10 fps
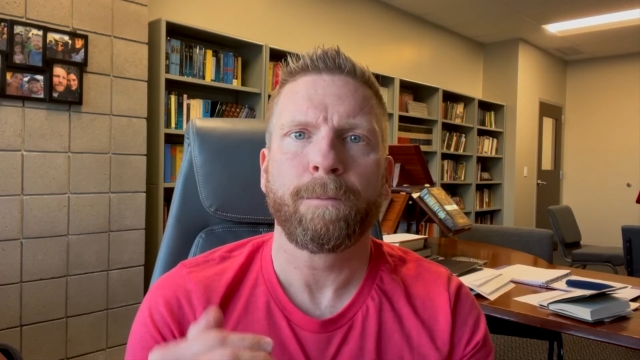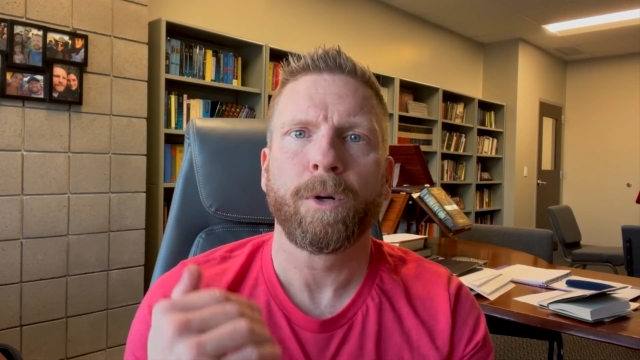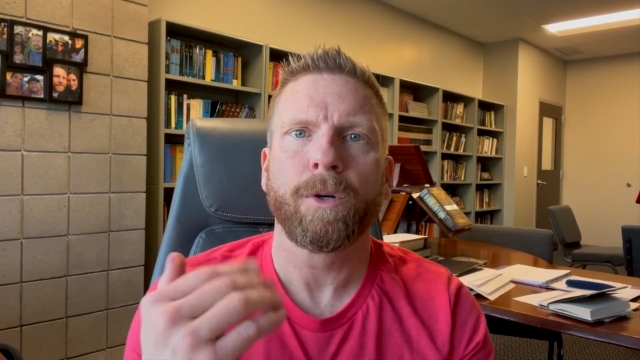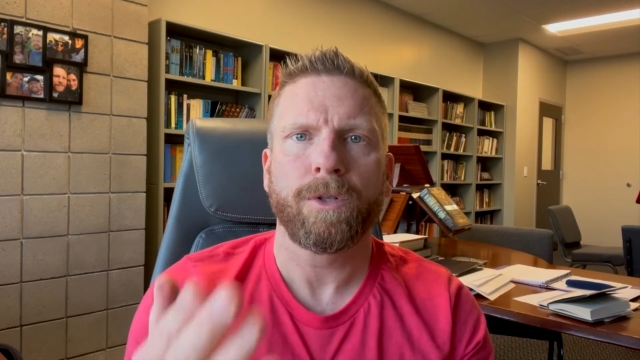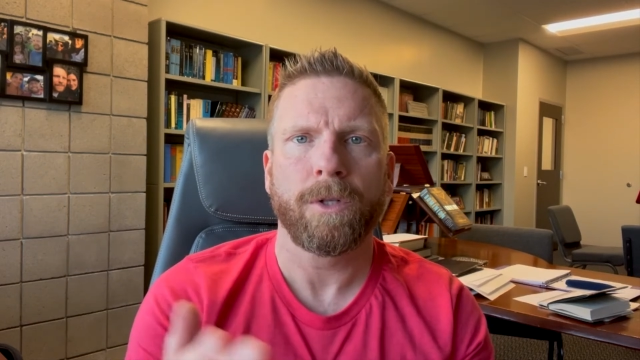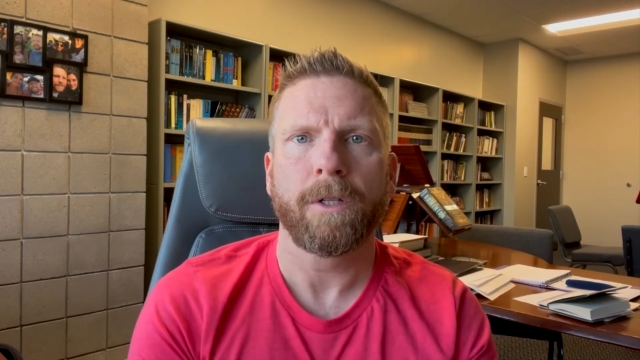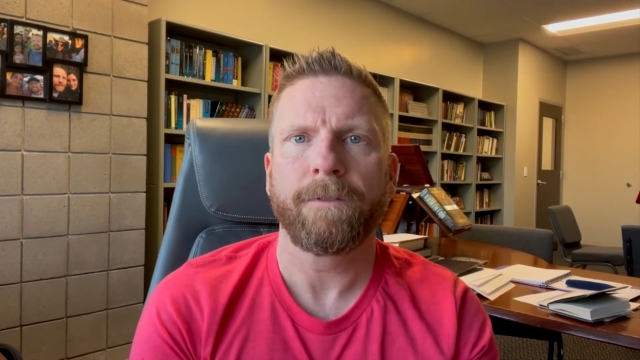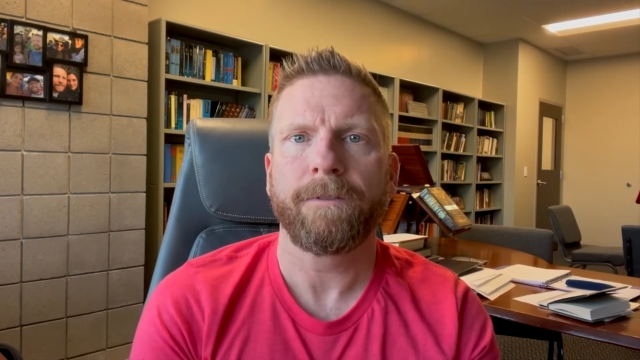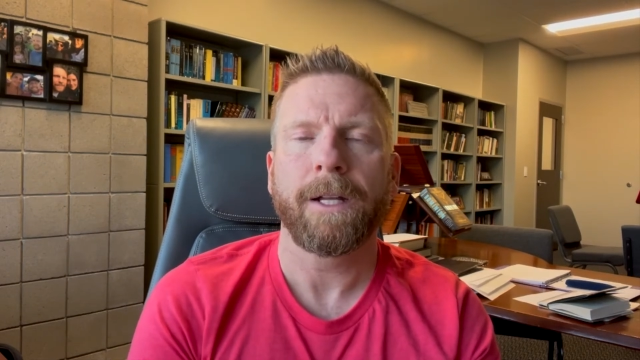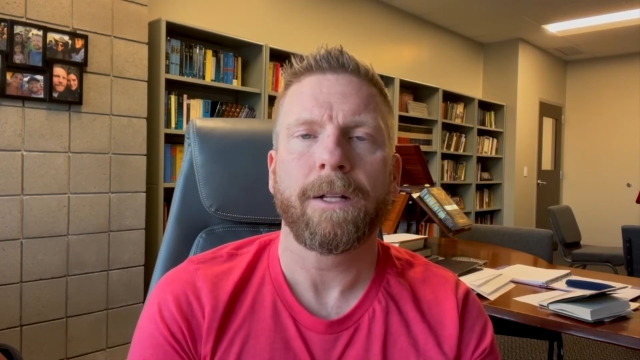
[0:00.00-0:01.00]
personal
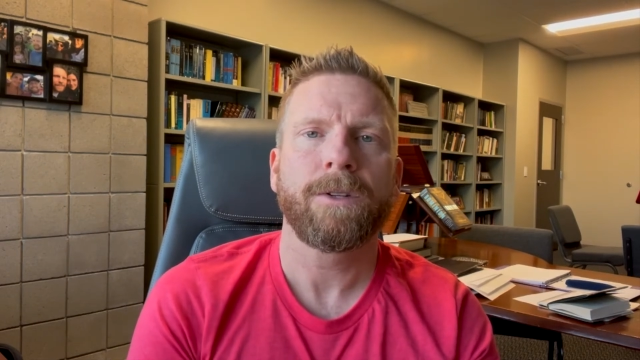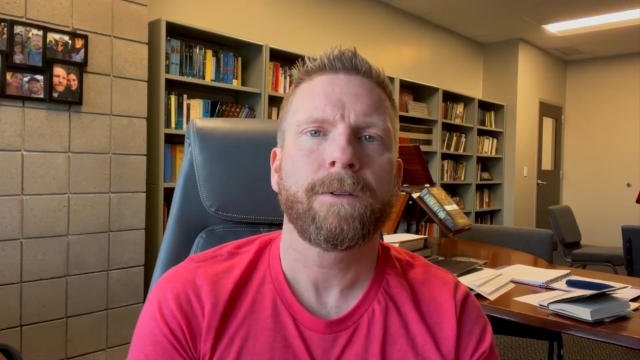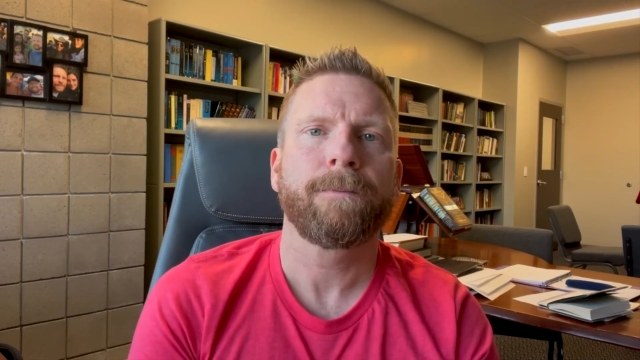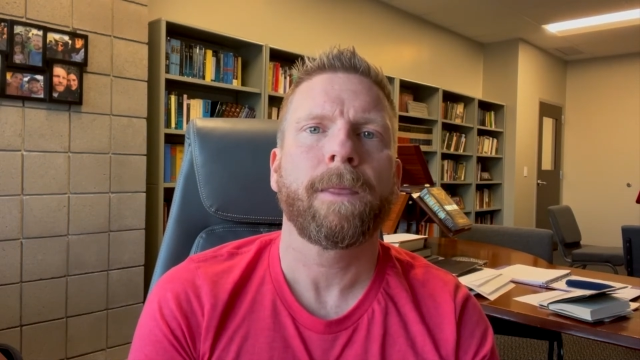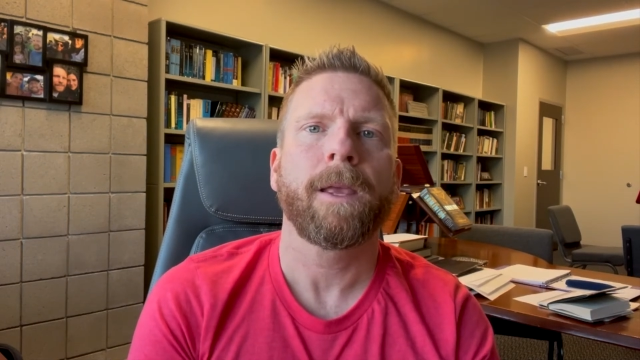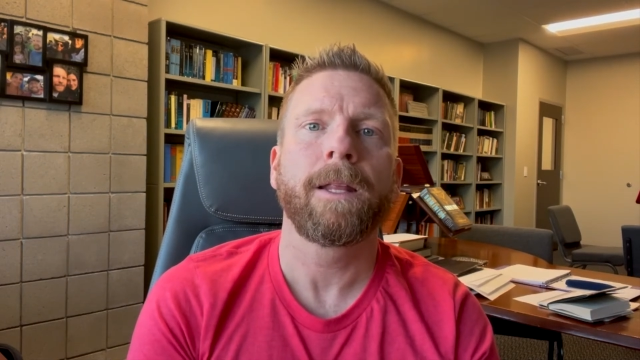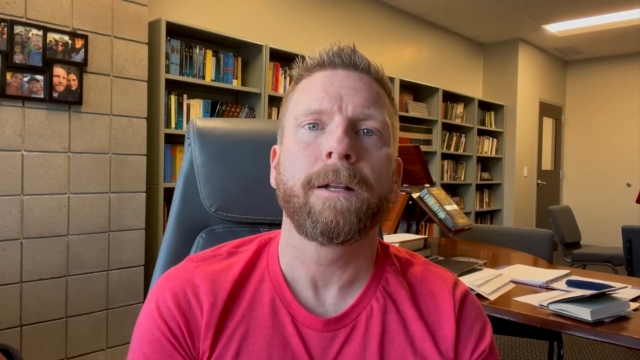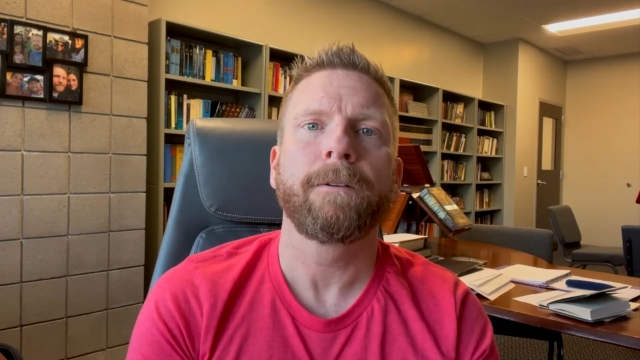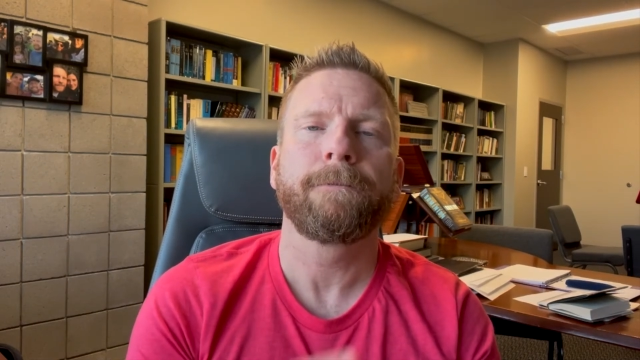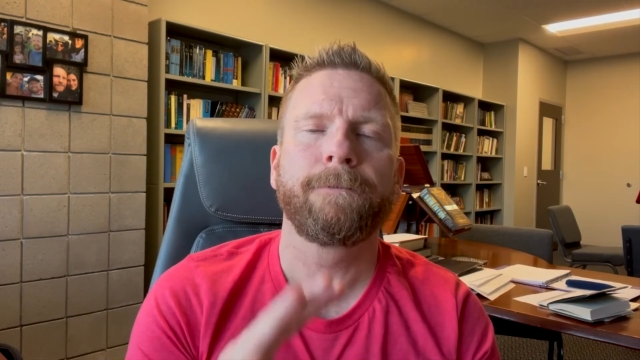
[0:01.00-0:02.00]
offense. And
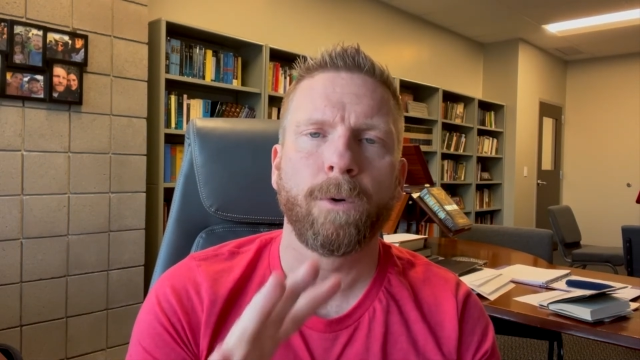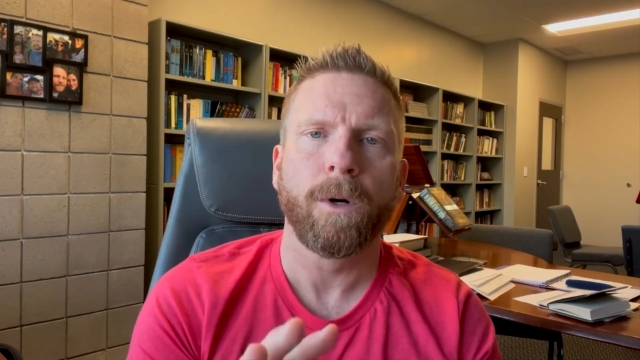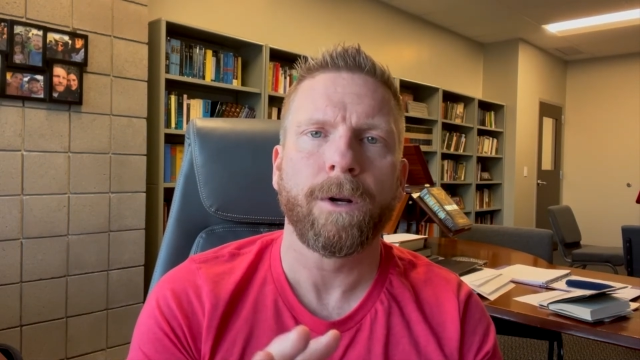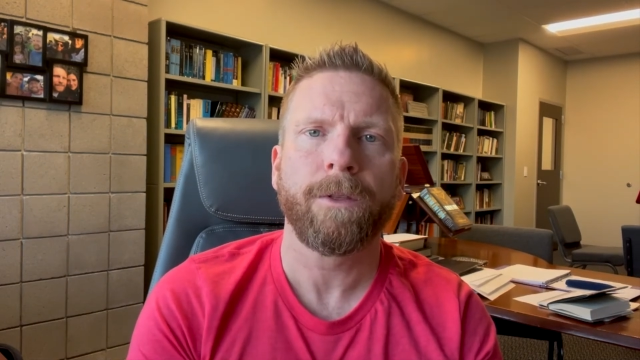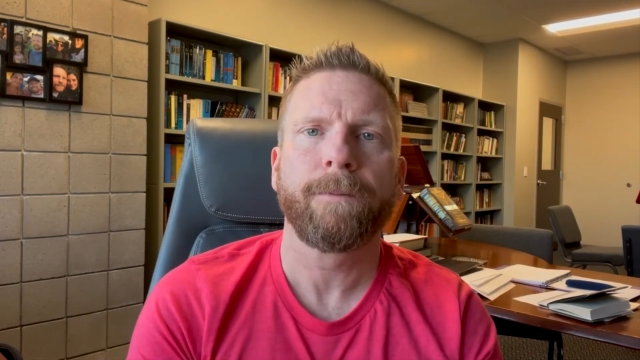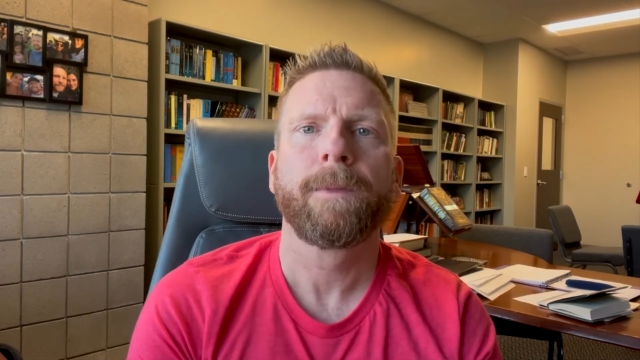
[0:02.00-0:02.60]
then fourth